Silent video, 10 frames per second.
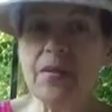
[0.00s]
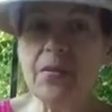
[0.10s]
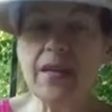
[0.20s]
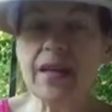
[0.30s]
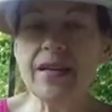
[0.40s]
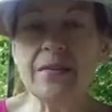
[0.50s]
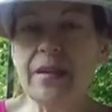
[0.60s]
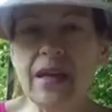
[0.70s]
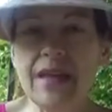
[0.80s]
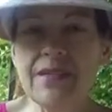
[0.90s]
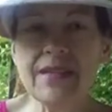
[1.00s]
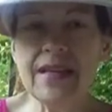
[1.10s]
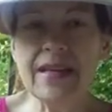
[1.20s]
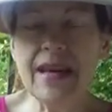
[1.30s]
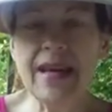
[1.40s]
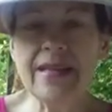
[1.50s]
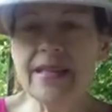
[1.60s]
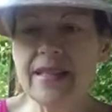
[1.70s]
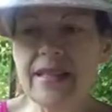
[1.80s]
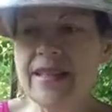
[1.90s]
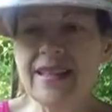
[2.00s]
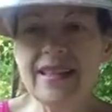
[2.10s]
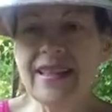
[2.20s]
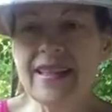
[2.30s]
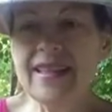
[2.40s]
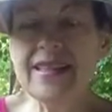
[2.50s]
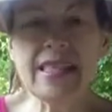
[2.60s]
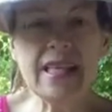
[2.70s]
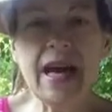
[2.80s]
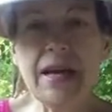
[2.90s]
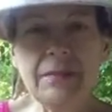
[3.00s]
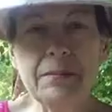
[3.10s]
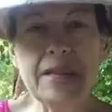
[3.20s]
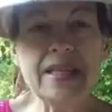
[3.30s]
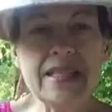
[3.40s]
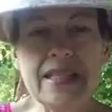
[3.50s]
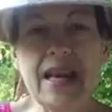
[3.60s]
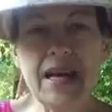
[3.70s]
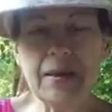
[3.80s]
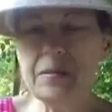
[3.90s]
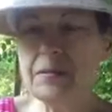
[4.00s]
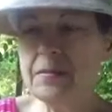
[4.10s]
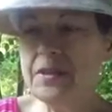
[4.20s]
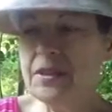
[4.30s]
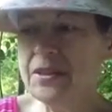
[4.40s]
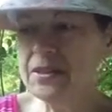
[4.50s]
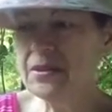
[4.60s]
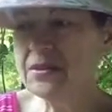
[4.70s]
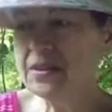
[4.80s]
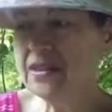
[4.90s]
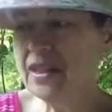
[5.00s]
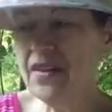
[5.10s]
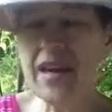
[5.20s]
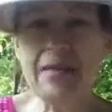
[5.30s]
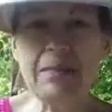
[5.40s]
some things. But other than that, it's time, and all that